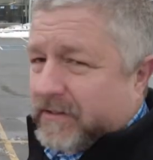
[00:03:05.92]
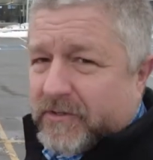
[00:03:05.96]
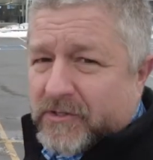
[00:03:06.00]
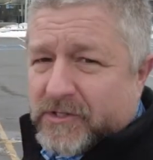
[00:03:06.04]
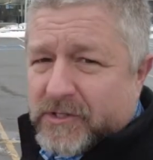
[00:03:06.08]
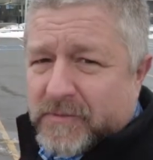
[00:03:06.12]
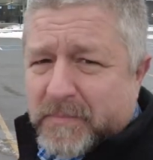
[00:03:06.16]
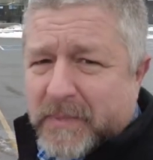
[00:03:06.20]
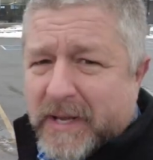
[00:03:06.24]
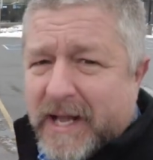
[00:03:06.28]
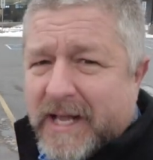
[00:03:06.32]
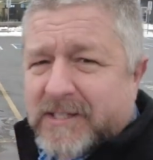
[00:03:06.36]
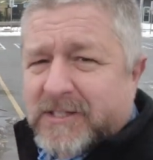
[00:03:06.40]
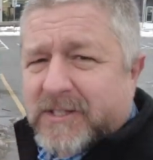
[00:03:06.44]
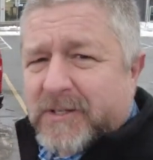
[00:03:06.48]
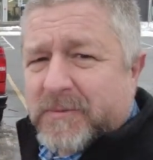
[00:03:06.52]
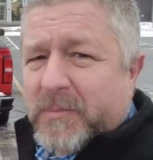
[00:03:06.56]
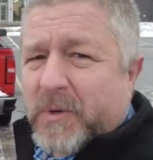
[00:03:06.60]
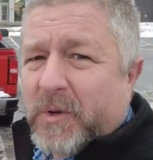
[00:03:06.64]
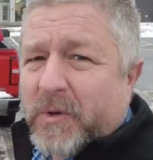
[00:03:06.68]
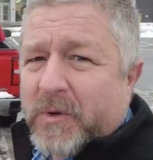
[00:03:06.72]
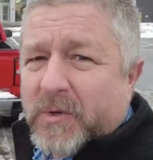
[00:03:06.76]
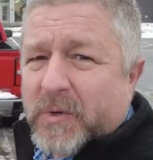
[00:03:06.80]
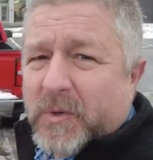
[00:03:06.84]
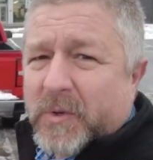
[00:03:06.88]
there's a
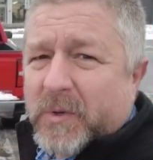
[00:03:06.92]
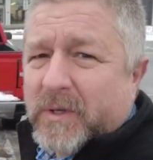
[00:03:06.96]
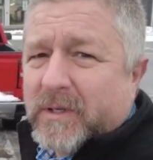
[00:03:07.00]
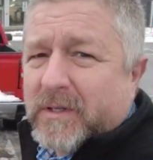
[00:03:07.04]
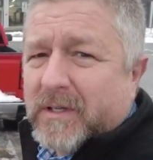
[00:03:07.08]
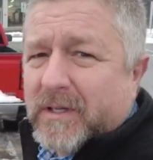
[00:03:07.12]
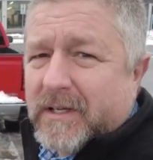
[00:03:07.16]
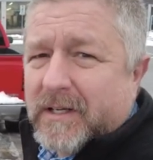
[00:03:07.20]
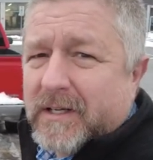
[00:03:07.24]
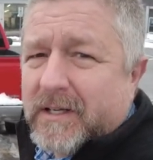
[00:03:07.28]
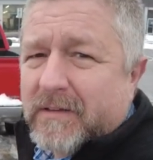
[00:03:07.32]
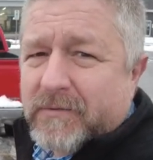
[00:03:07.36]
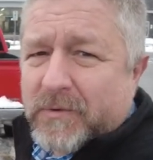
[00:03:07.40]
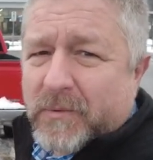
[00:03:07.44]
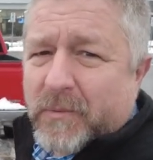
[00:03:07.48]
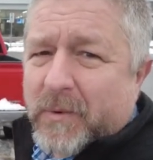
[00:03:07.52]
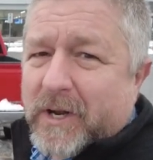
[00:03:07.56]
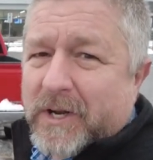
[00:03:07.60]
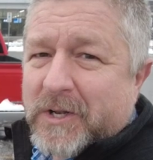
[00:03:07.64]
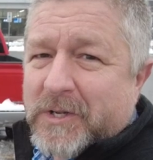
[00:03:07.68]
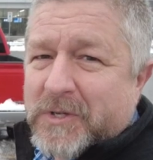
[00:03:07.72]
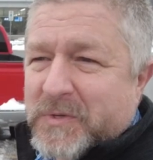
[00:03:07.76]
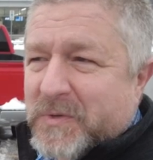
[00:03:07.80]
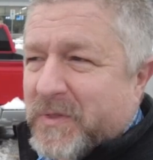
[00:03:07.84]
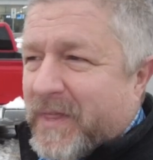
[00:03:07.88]
basketball court if you
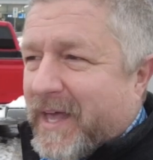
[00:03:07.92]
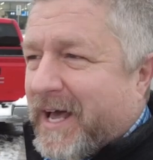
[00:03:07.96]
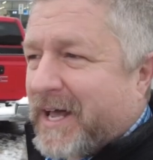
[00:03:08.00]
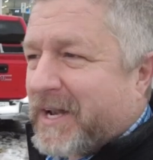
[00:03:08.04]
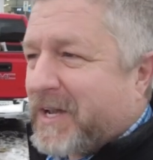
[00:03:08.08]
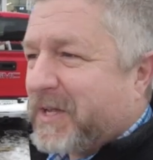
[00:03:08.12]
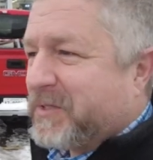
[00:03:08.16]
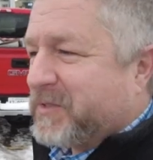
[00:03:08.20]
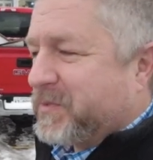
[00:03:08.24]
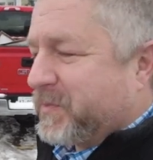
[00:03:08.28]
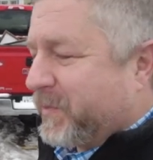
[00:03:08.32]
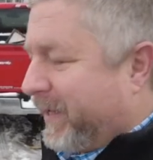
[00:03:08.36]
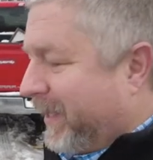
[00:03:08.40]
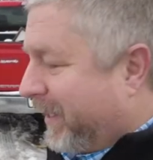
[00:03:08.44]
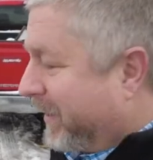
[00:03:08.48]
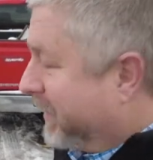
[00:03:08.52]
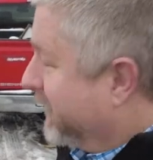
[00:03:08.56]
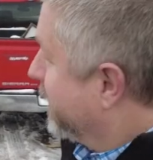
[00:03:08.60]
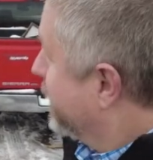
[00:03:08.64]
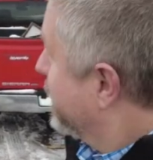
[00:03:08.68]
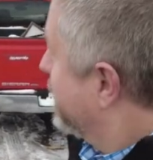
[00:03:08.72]
want to do that as well.